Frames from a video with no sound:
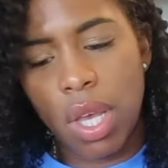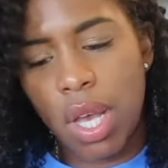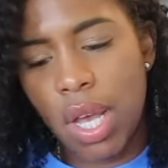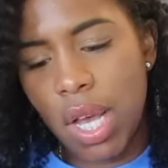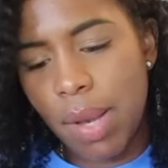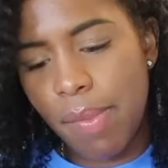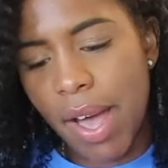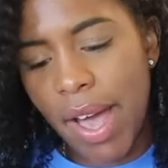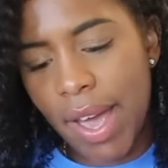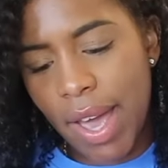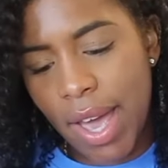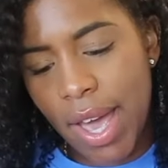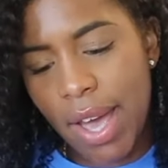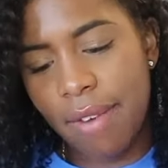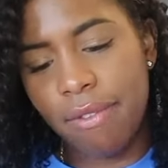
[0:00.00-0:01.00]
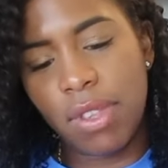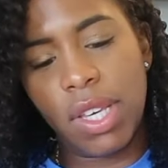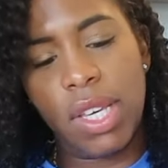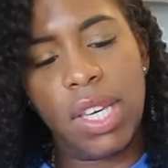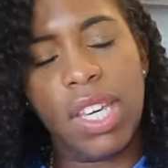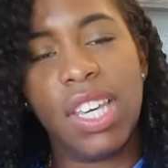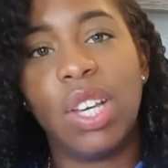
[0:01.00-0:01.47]
Um, I have
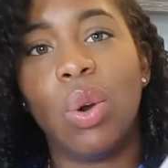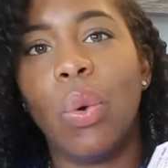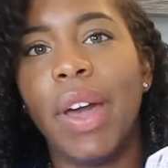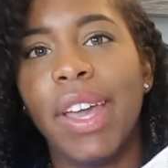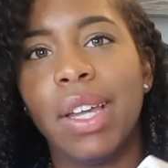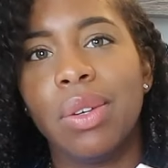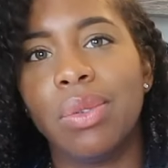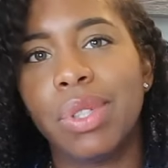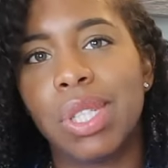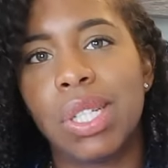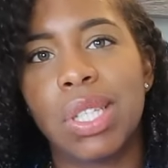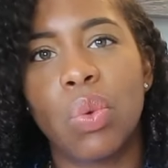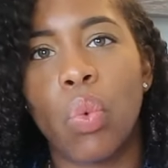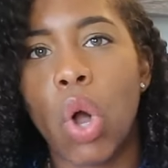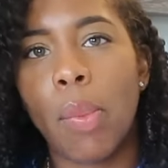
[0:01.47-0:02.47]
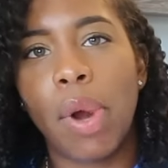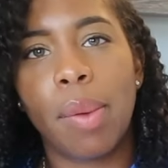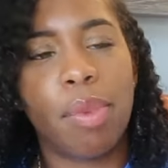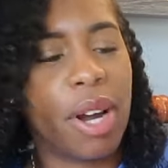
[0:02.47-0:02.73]
the Equate, which is the Walmart